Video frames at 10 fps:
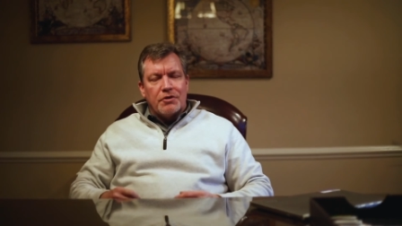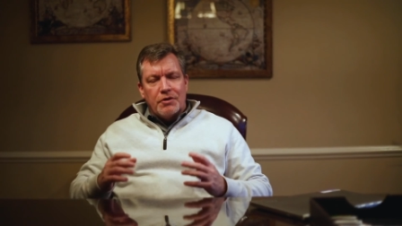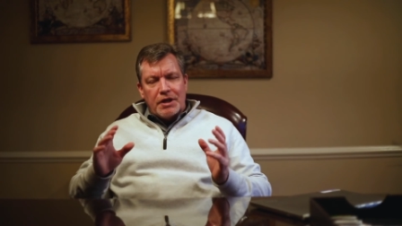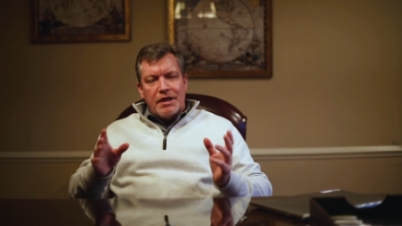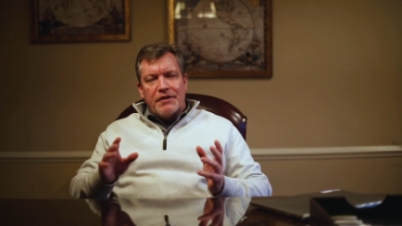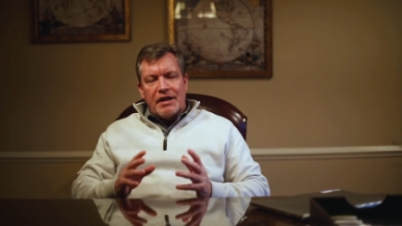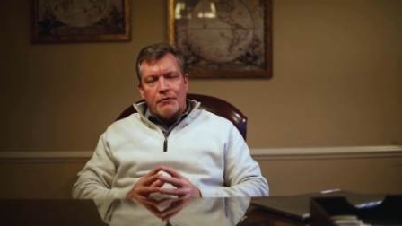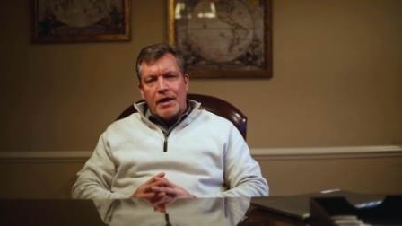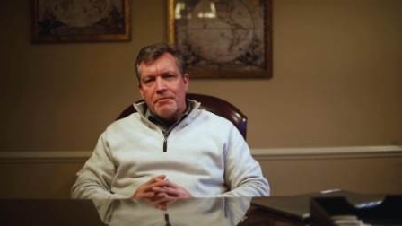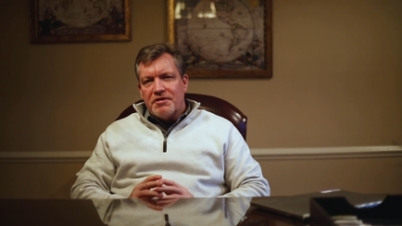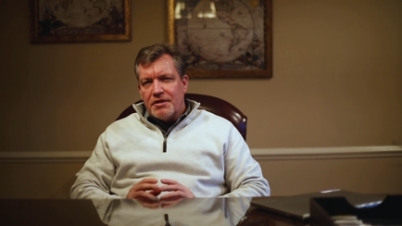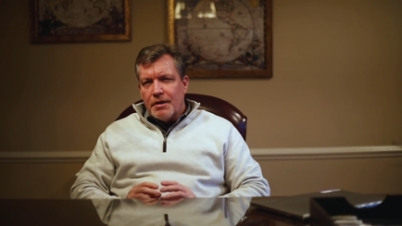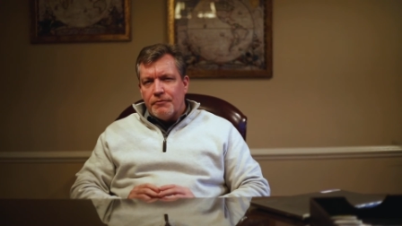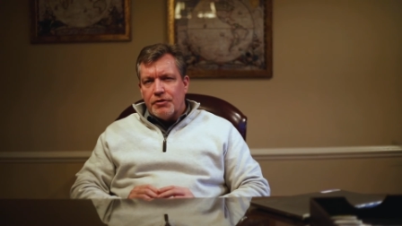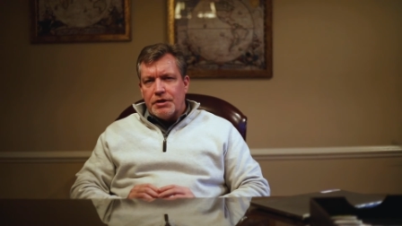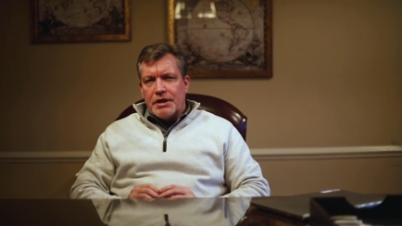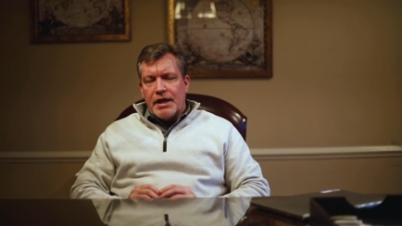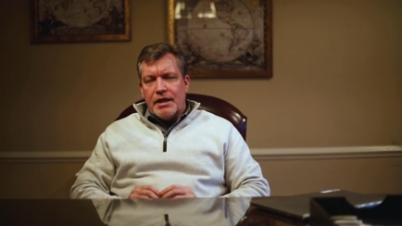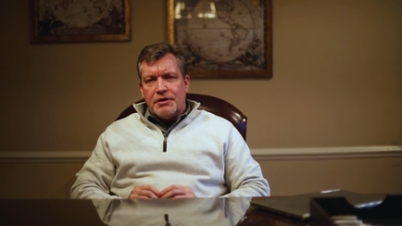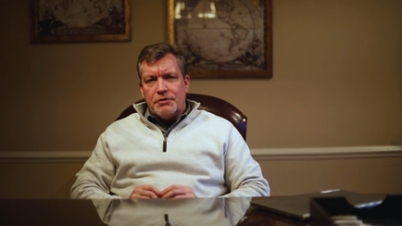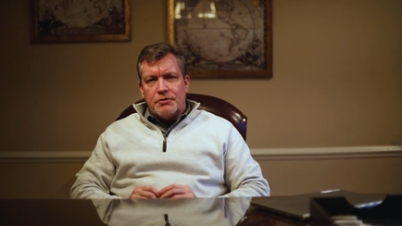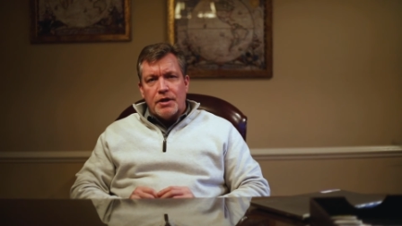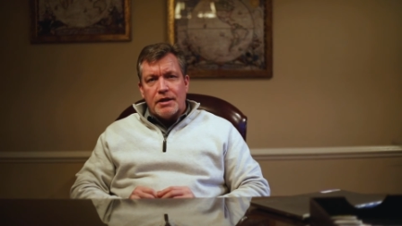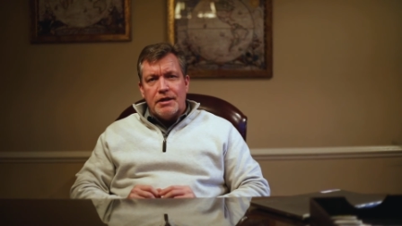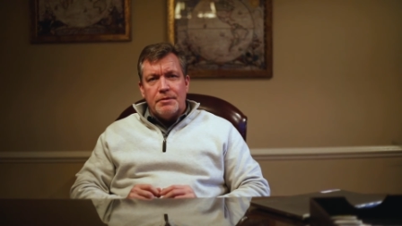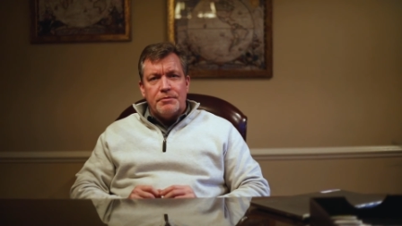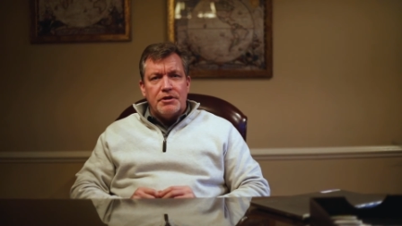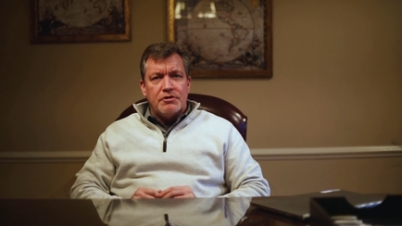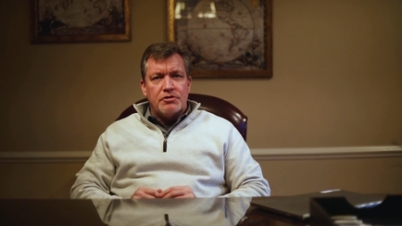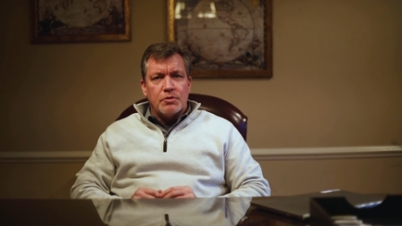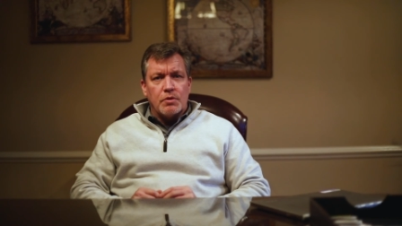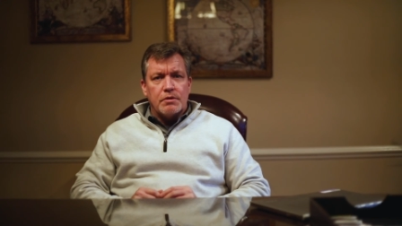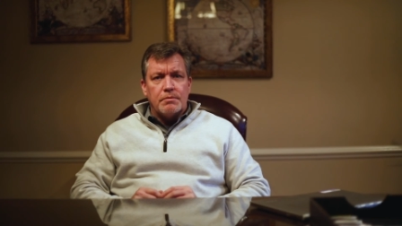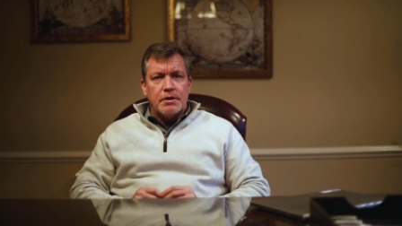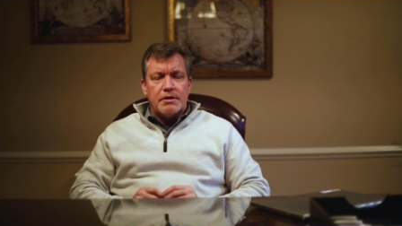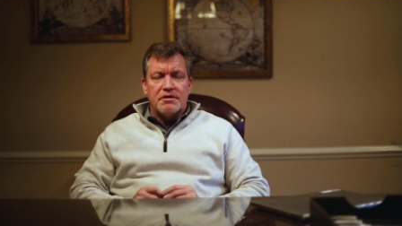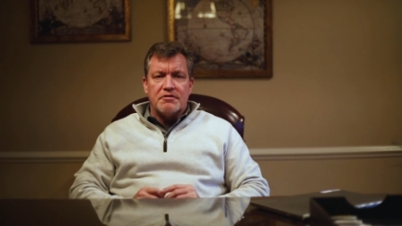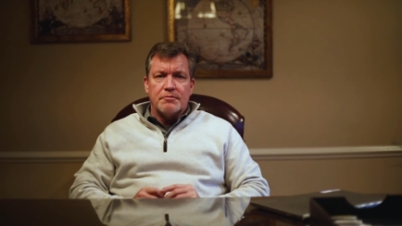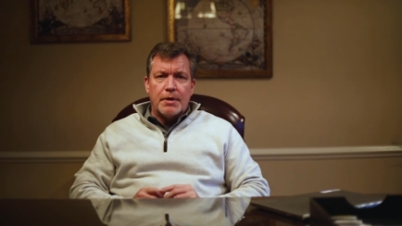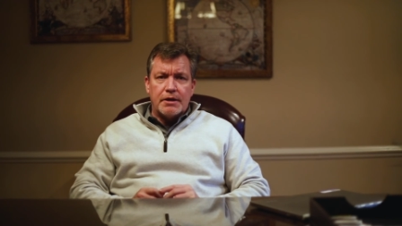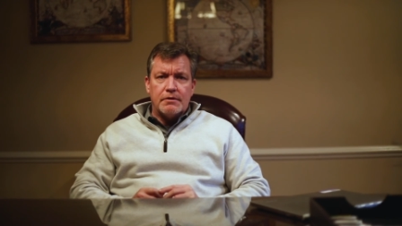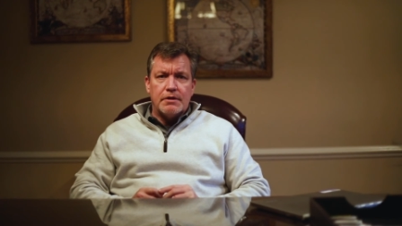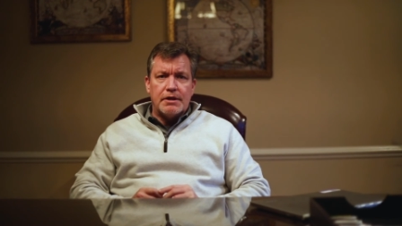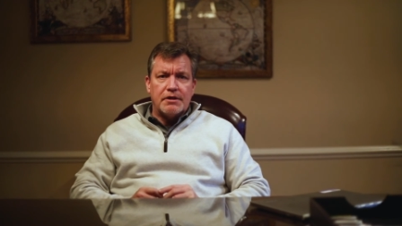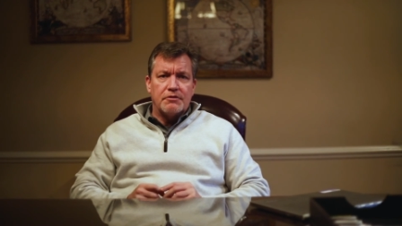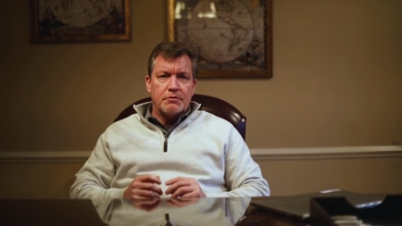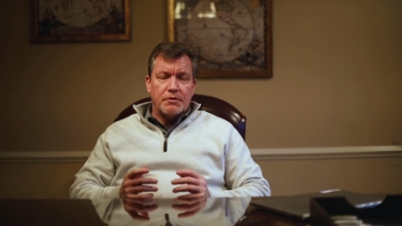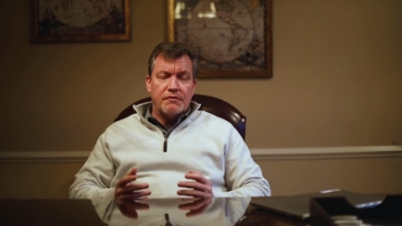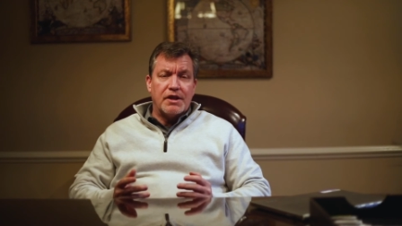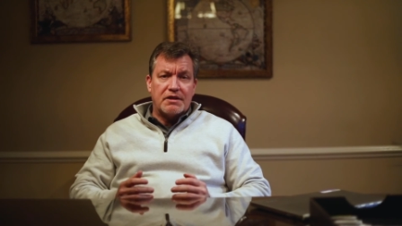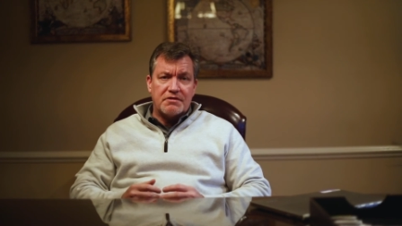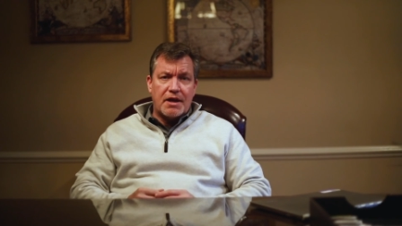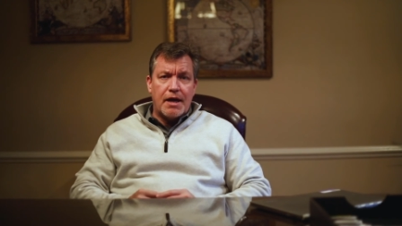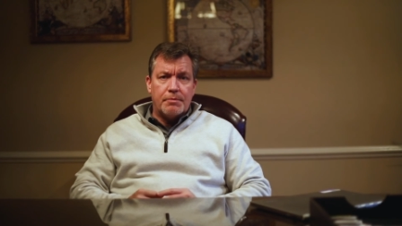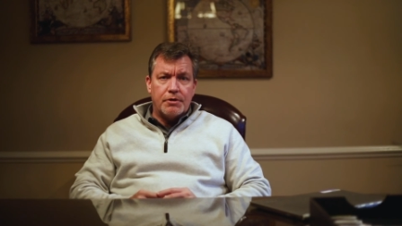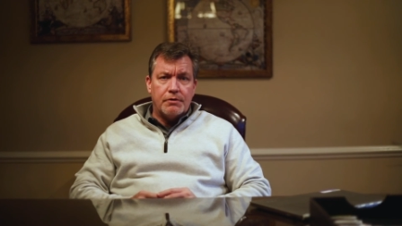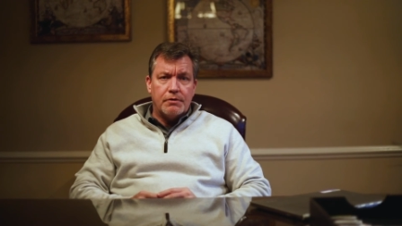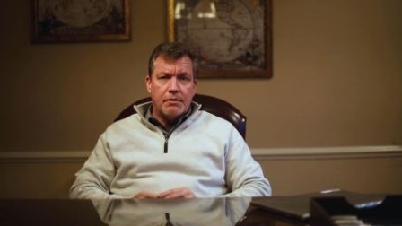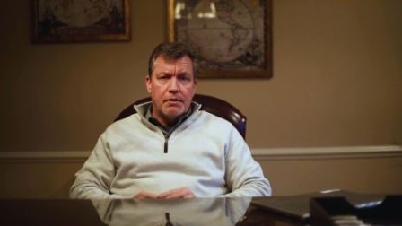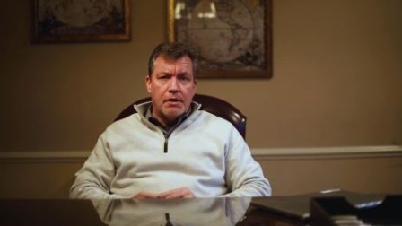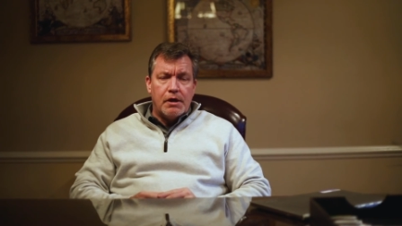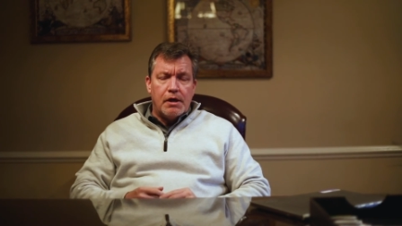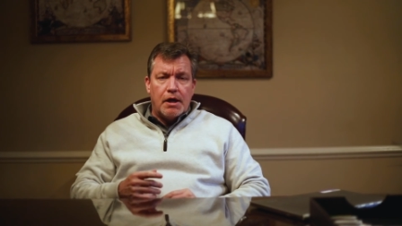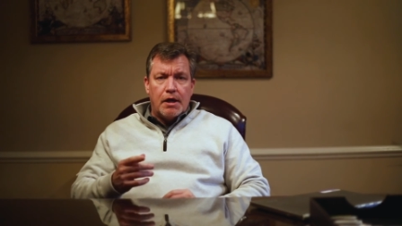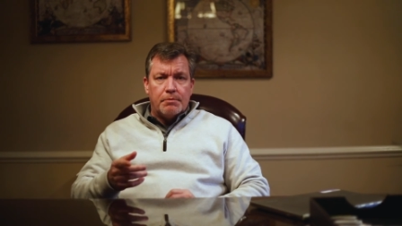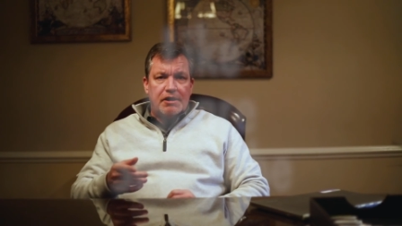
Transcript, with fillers: So again, that wraps it up for today. I do try to keep these short, but this is Michael Higgins with Flex Capital. Uh,